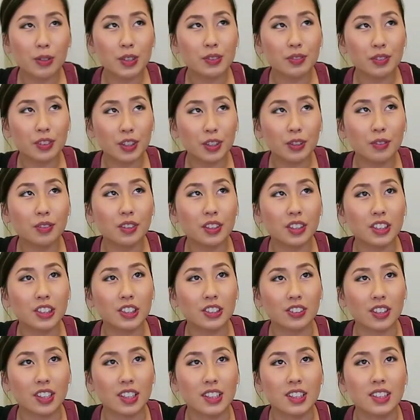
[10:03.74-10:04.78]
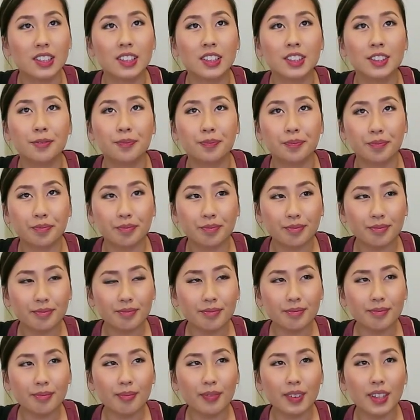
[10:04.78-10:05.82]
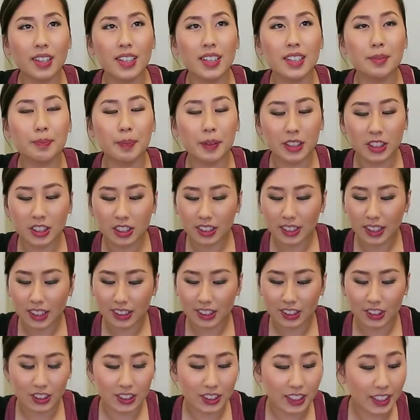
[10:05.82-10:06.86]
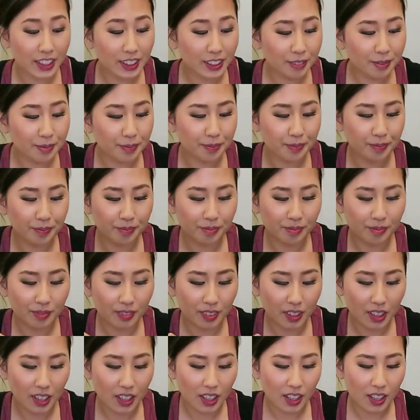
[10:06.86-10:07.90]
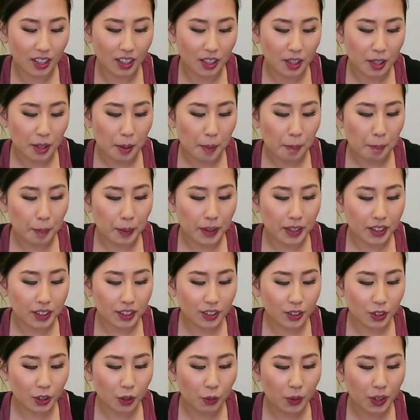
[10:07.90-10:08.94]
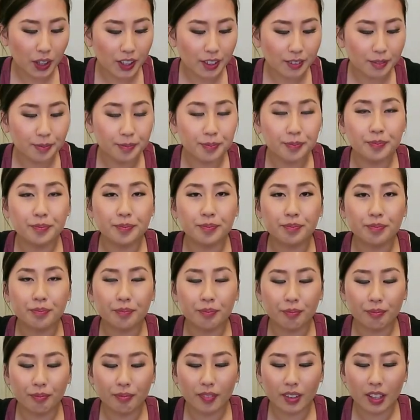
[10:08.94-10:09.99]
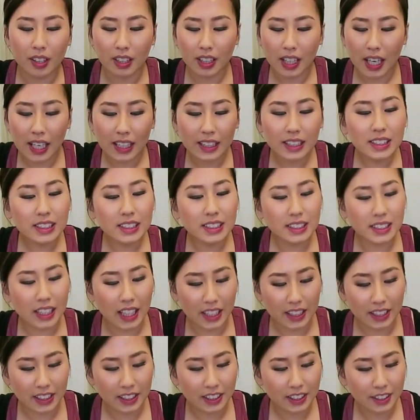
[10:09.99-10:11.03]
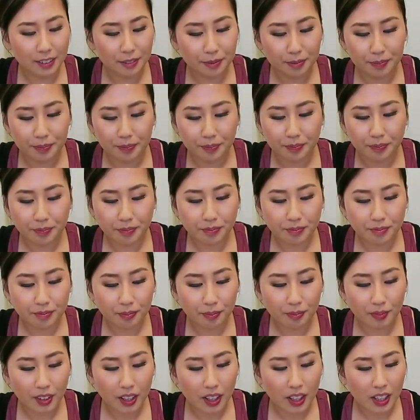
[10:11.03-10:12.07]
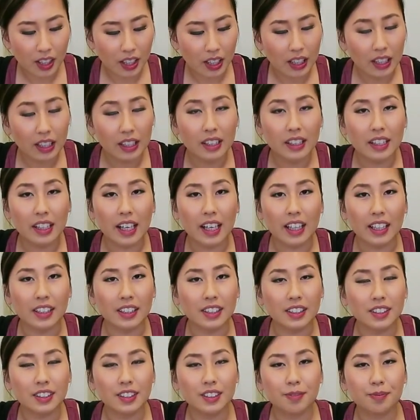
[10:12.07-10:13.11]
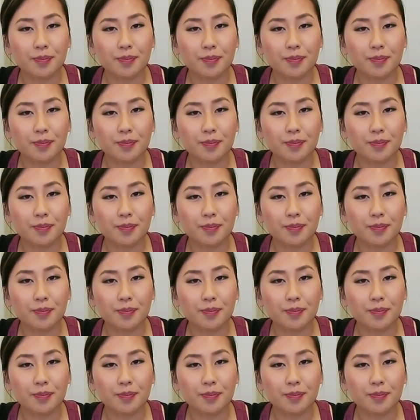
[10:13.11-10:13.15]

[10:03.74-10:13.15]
was feeling really stressed, especially yesterday. But you know what? I decided that